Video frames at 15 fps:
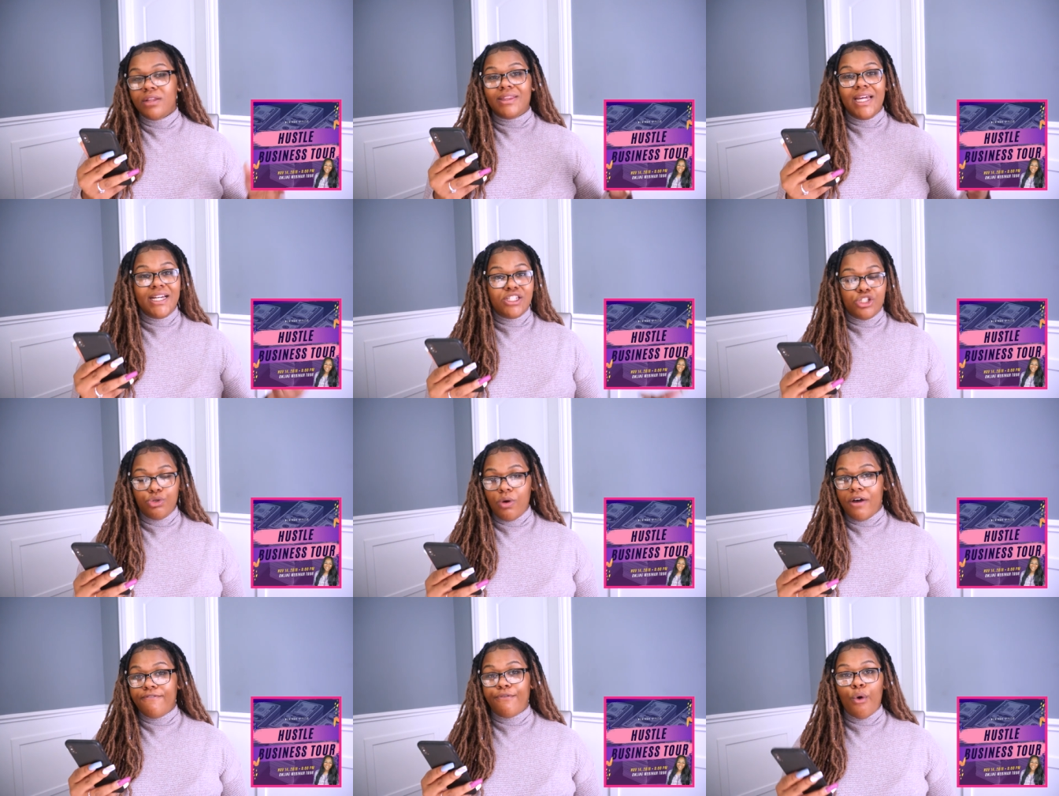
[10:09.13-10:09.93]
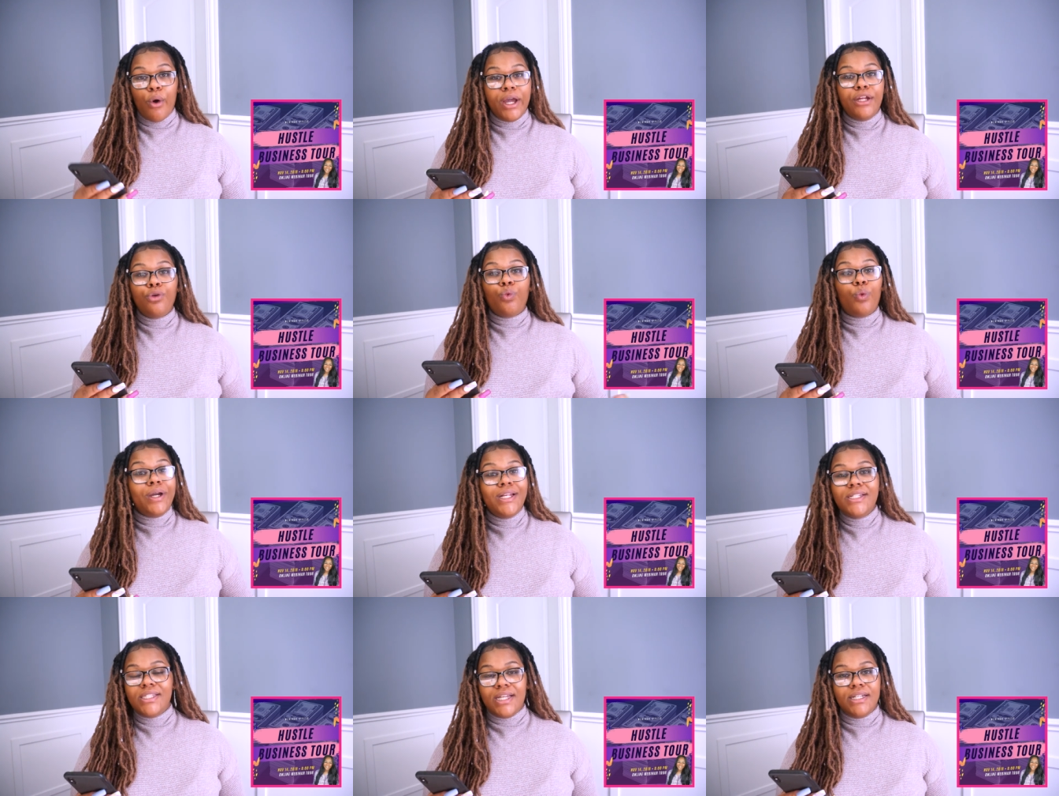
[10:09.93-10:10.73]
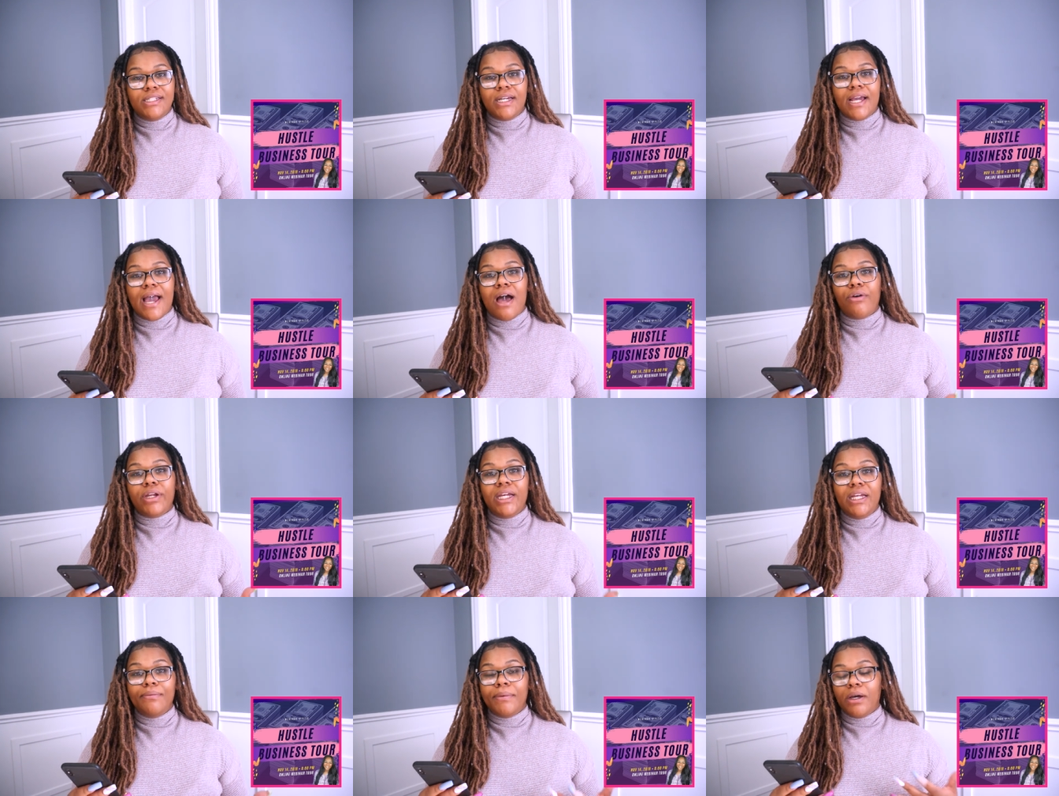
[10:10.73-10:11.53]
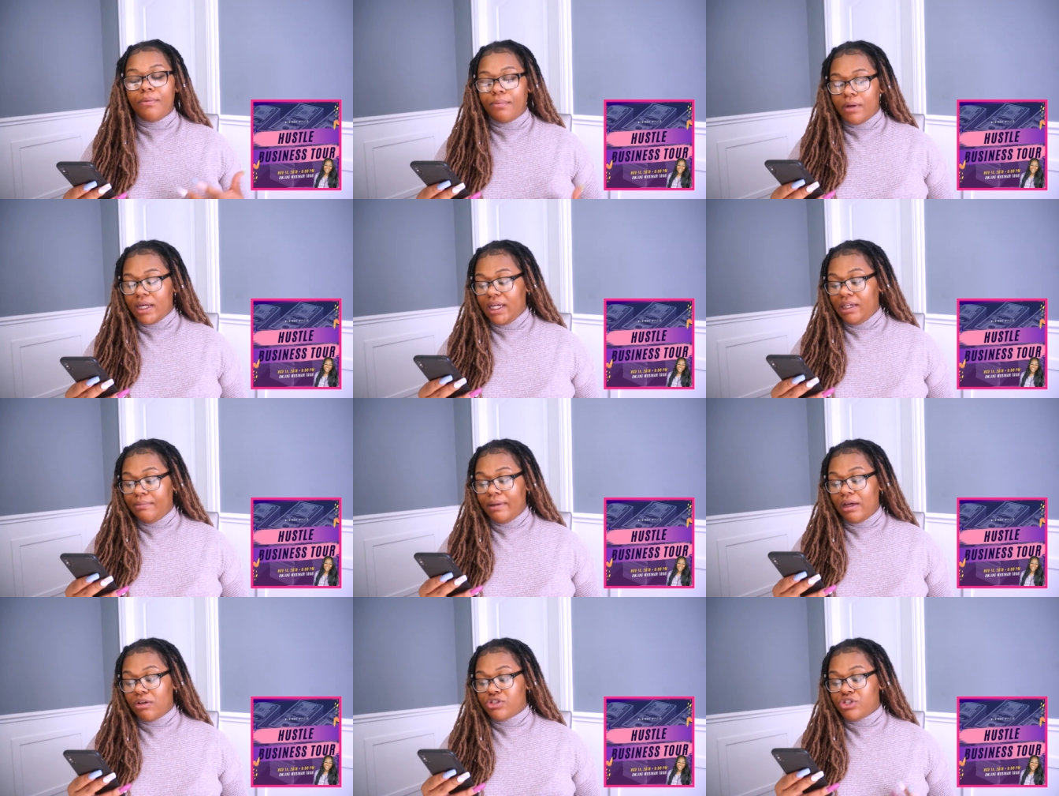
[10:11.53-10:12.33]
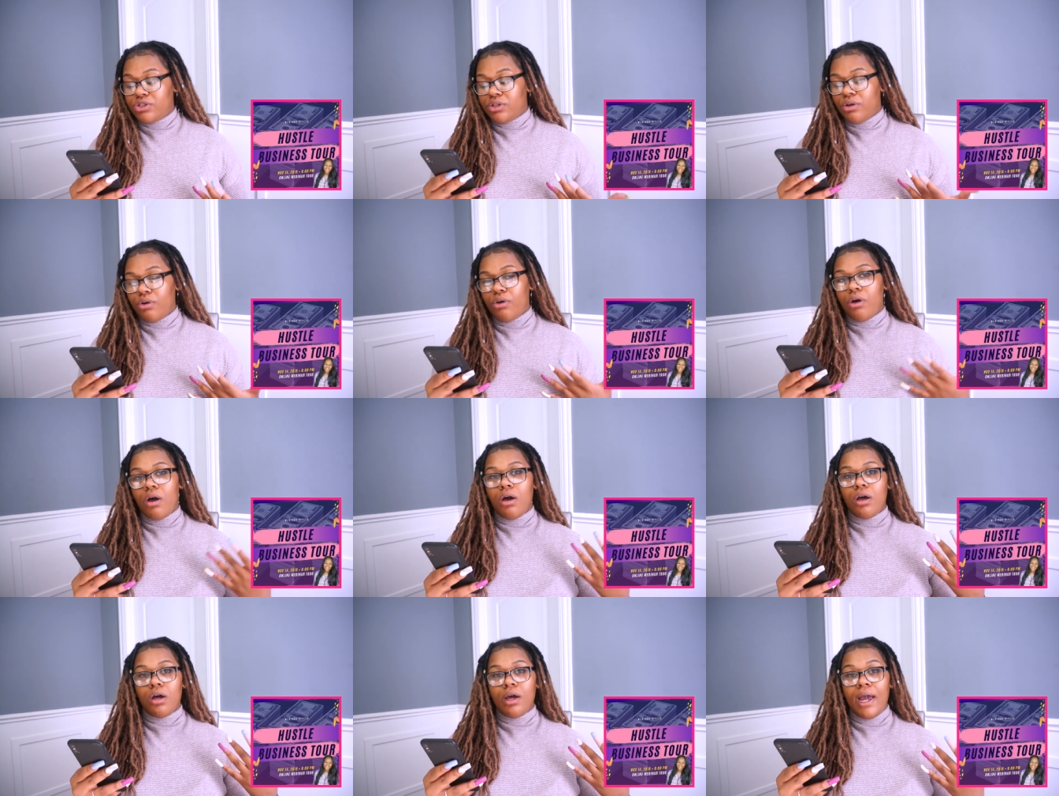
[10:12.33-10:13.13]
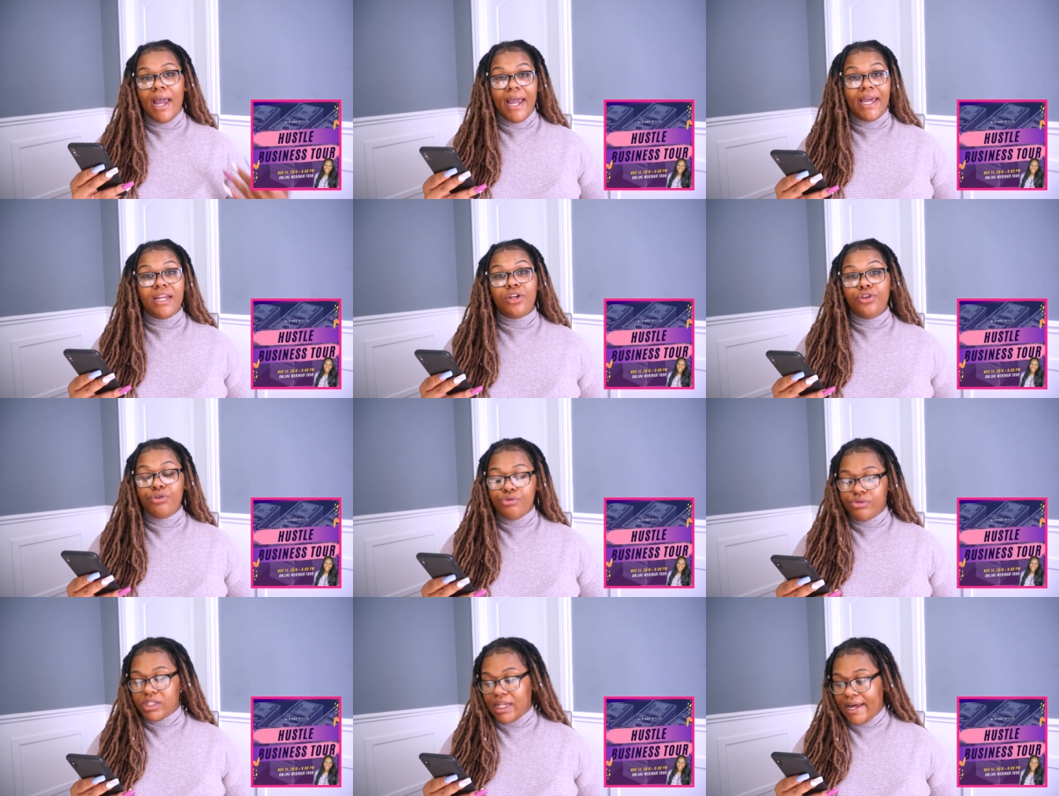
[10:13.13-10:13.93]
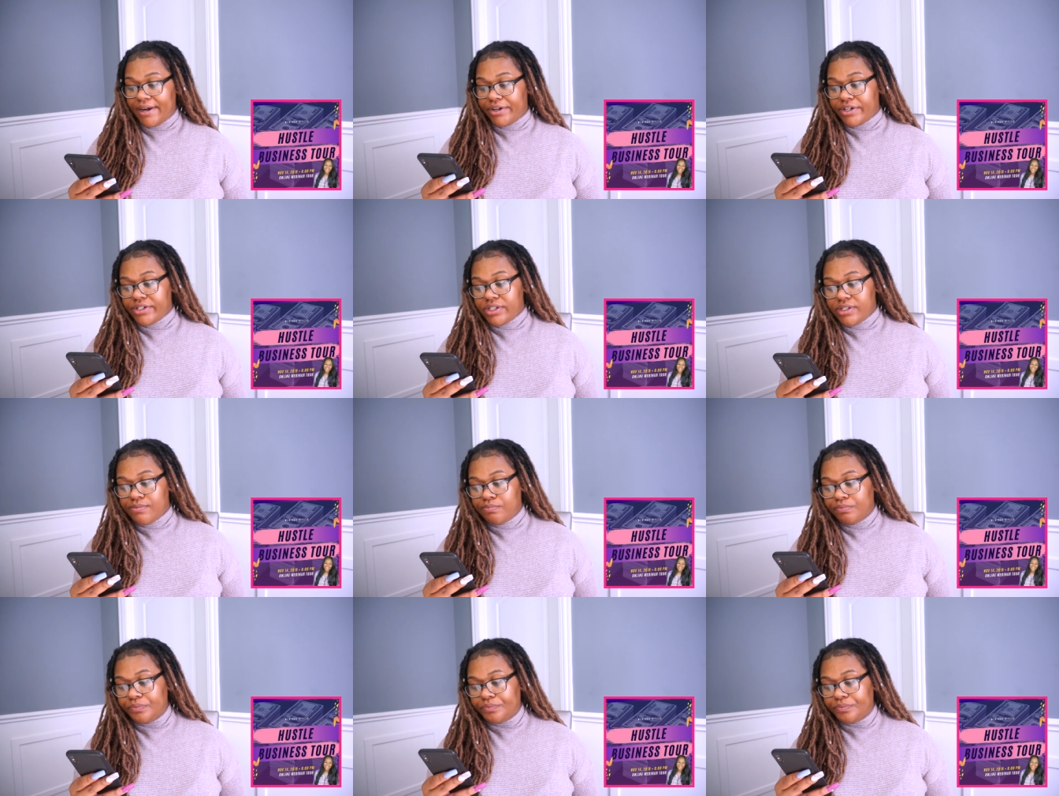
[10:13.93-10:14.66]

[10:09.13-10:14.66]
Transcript: things to avoid when sending out email emails and newsletters.